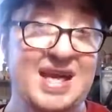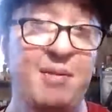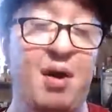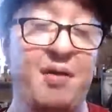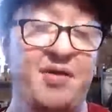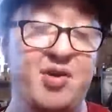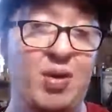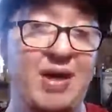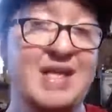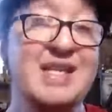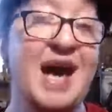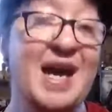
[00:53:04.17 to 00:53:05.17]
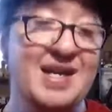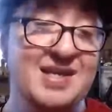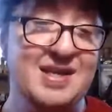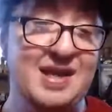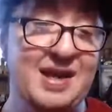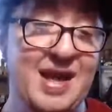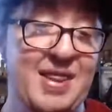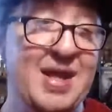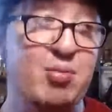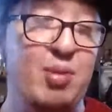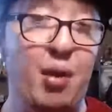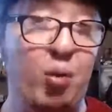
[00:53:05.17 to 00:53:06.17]
out on 2019. That's
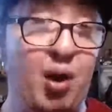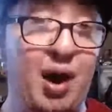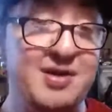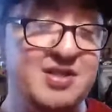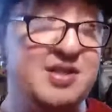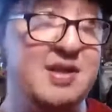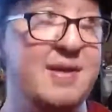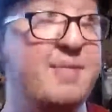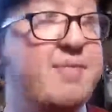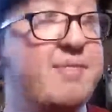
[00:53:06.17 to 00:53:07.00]
when I watched it.